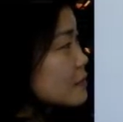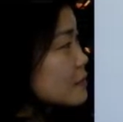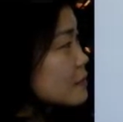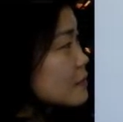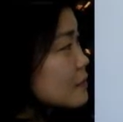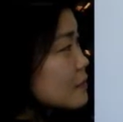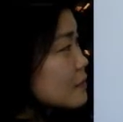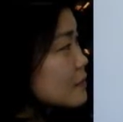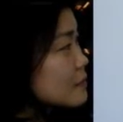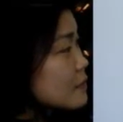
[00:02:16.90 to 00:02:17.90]

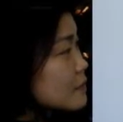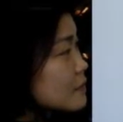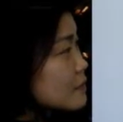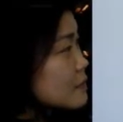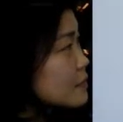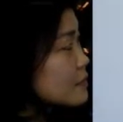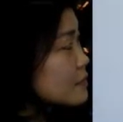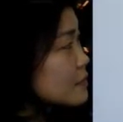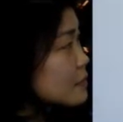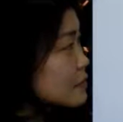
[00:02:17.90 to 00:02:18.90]

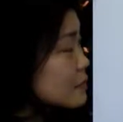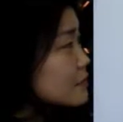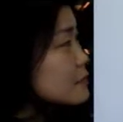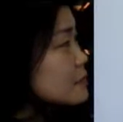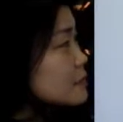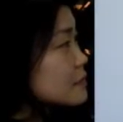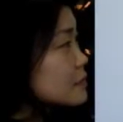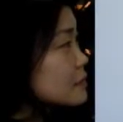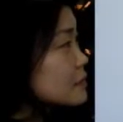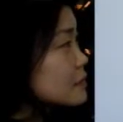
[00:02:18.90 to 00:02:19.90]

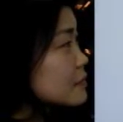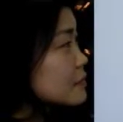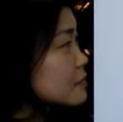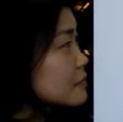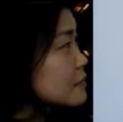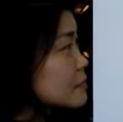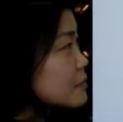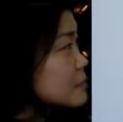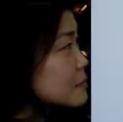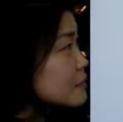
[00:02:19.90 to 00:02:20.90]

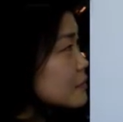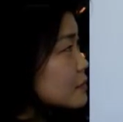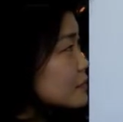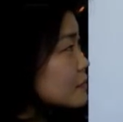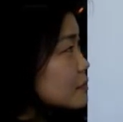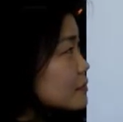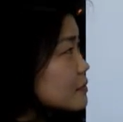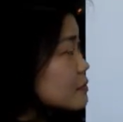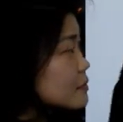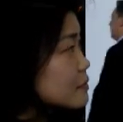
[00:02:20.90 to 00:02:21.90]

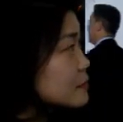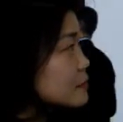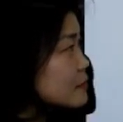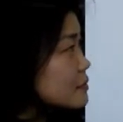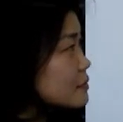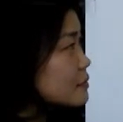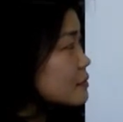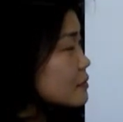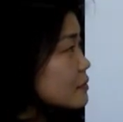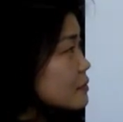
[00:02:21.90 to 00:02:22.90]

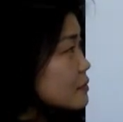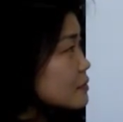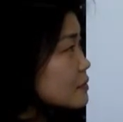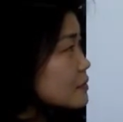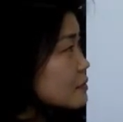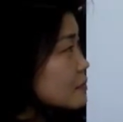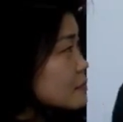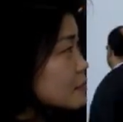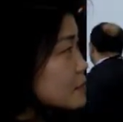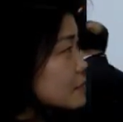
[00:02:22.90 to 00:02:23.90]

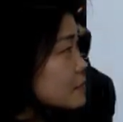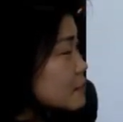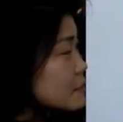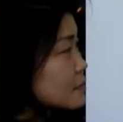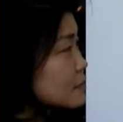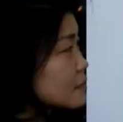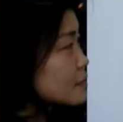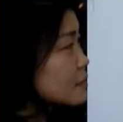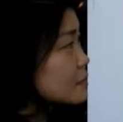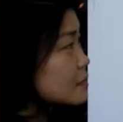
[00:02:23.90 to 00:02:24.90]

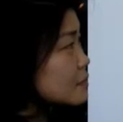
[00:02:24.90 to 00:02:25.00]
This person isn't speaking.